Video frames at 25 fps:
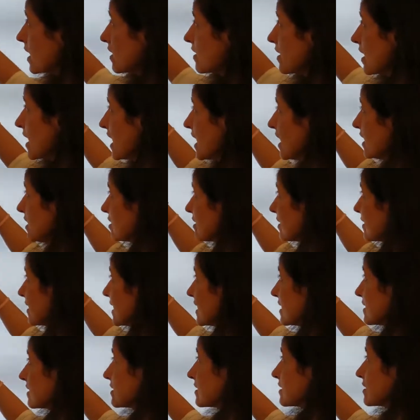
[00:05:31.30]
It
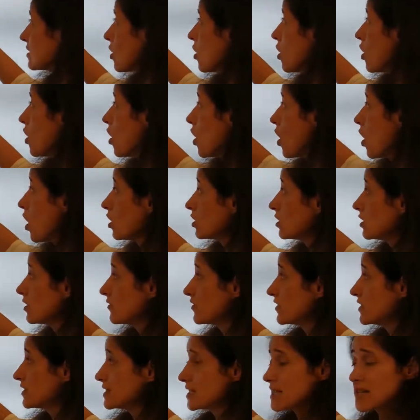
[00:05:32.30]
lists all of
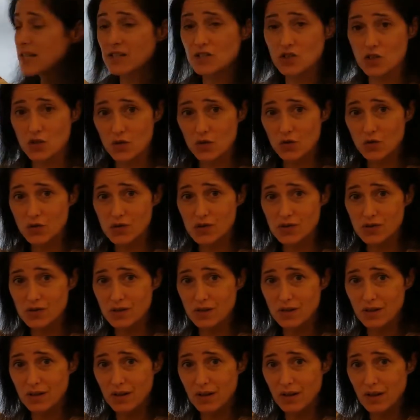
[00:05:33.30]
the teachers
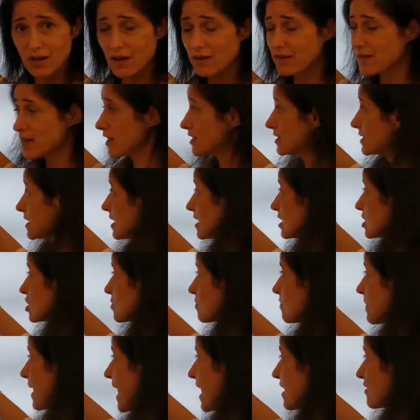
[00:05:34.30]
that teach
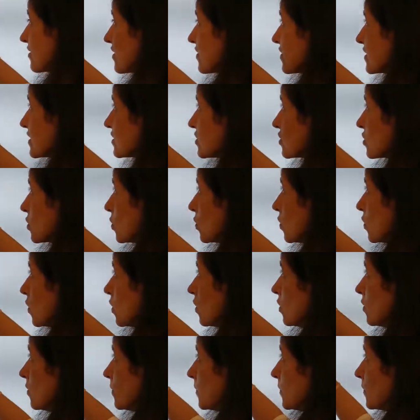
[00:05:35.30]
math at the
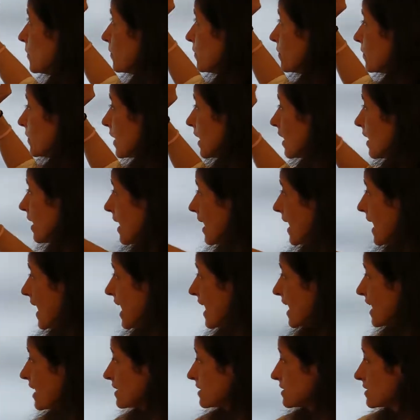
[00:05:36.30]
school
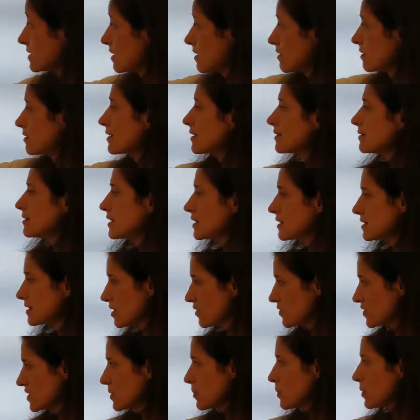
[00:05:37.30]
and the list of
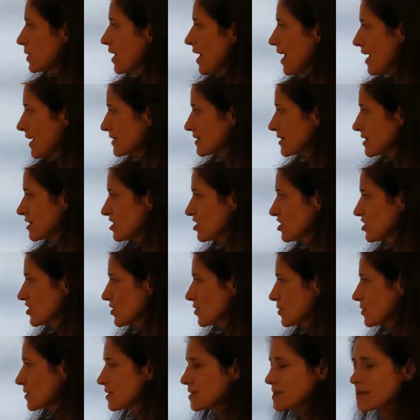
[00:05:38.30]
supplies the
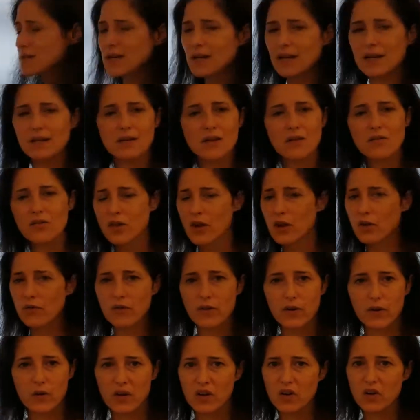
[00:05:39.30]
students need. They're
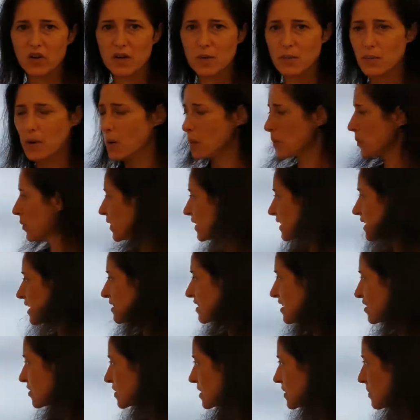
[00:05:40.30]
very good about bringing
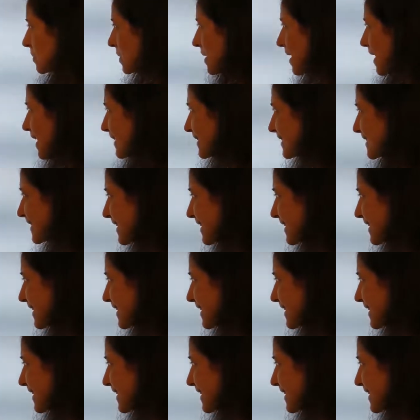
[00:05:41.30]
their supplies to